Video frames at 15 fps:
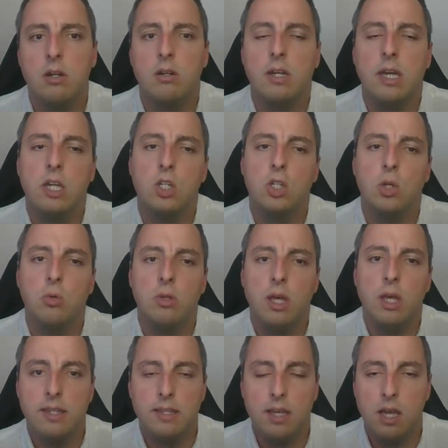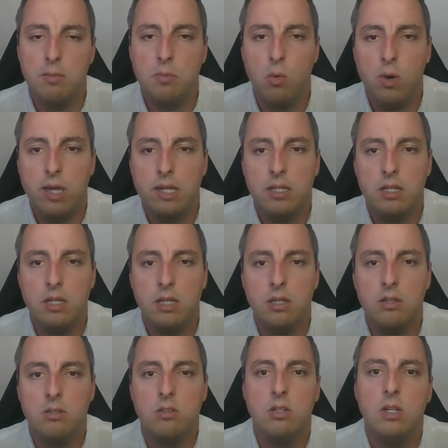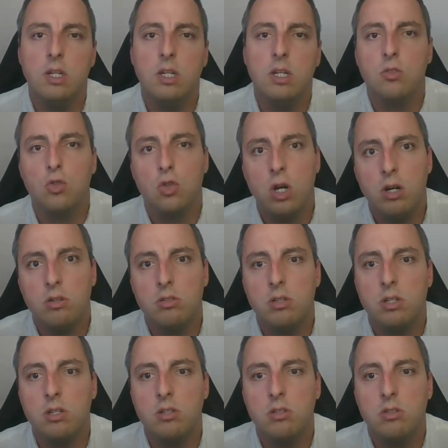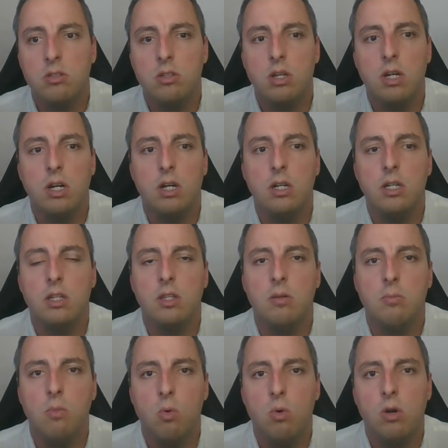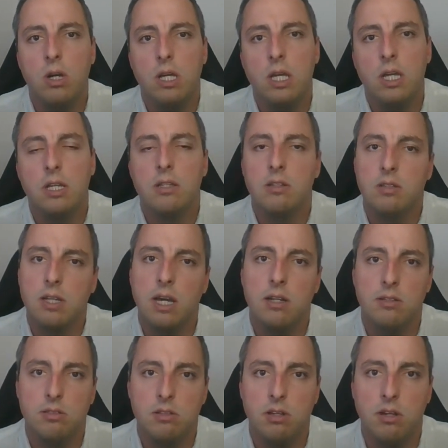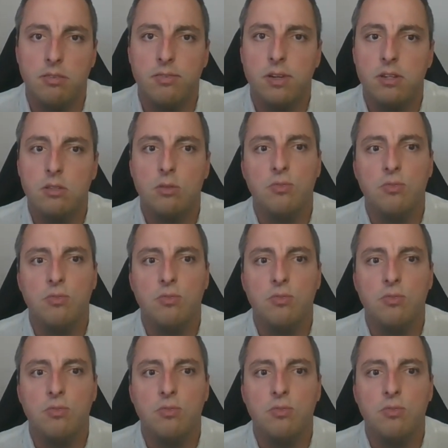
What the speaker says: occasional nighttime awakenings, drowsiness in the morning, this kind of stuff, right?